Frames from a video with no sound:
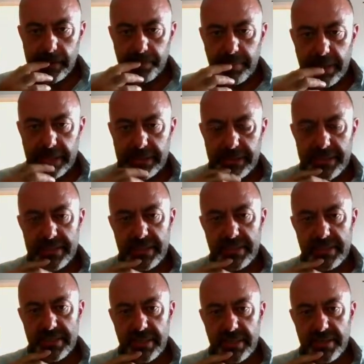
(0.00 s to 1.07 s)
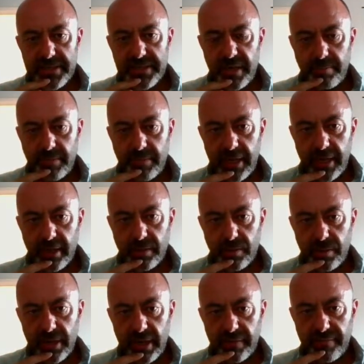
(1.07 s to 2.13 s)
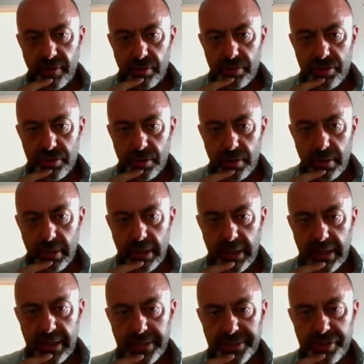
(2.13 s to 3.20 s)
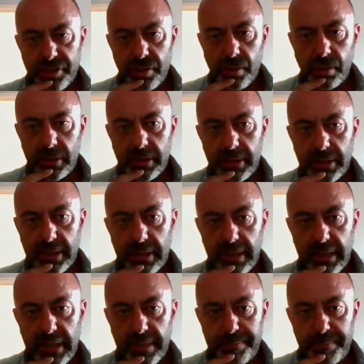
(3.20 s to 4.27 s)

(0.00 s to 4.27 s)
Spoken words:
but since in the same directory I've also installed um,